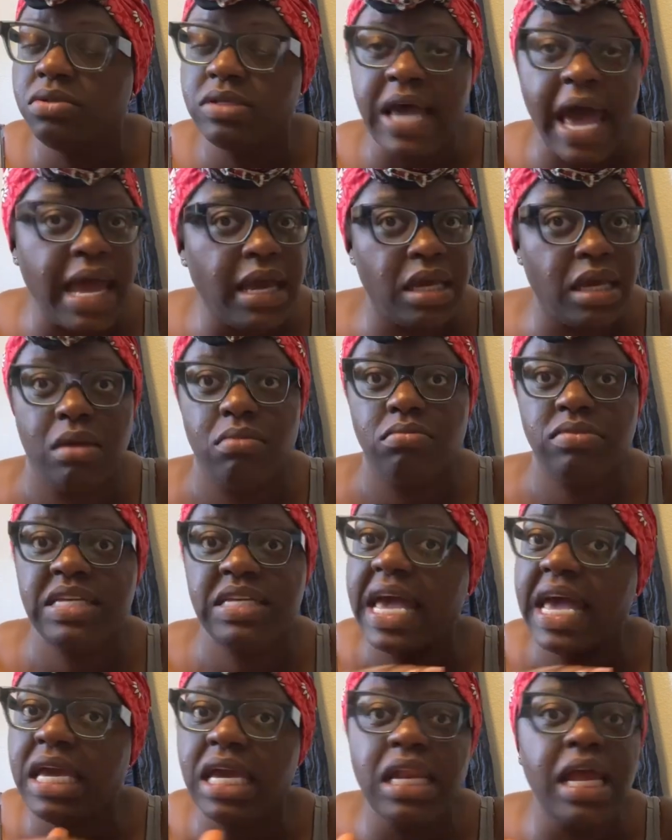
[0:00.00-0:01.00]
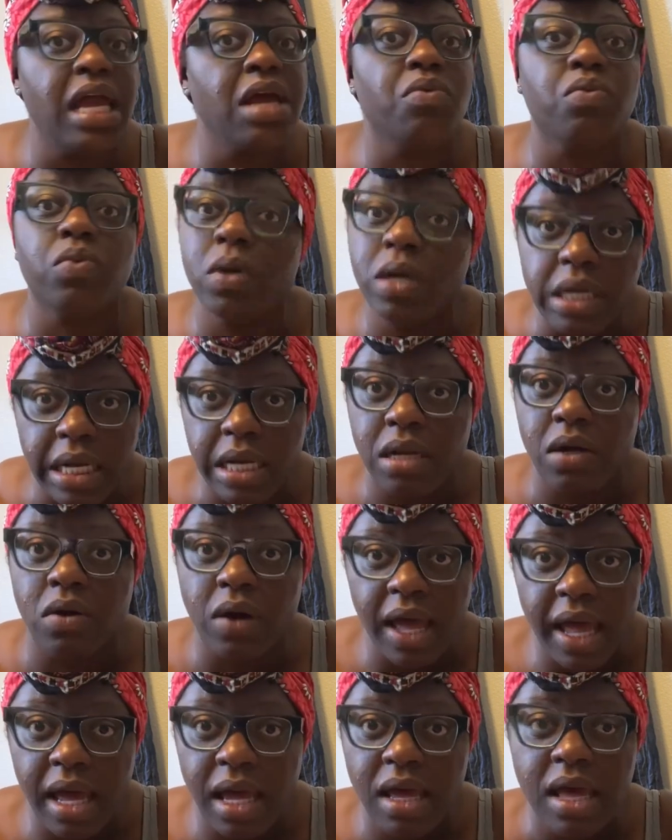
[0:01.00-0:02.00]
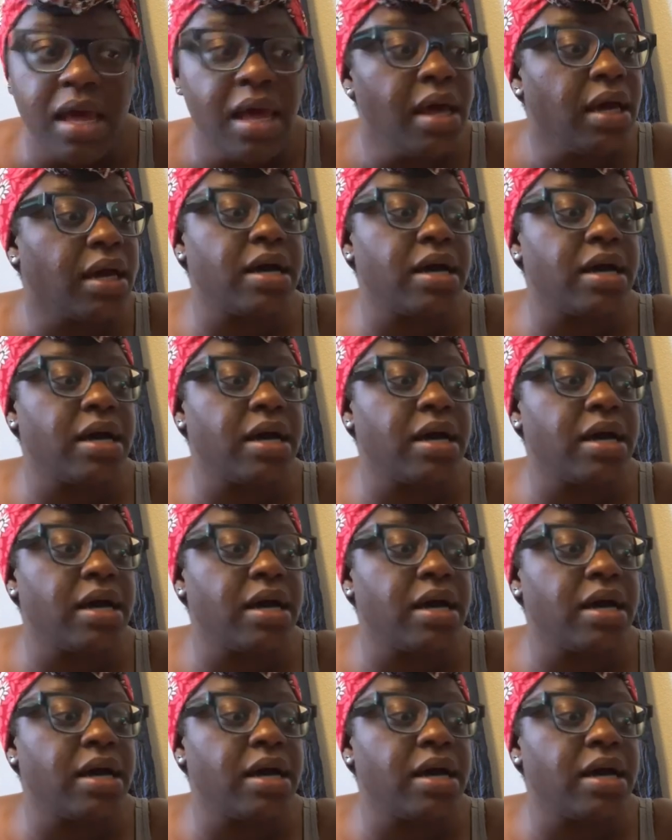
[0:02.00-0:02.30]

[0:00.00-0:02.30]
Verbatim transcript: Take it. Take it and run, okay?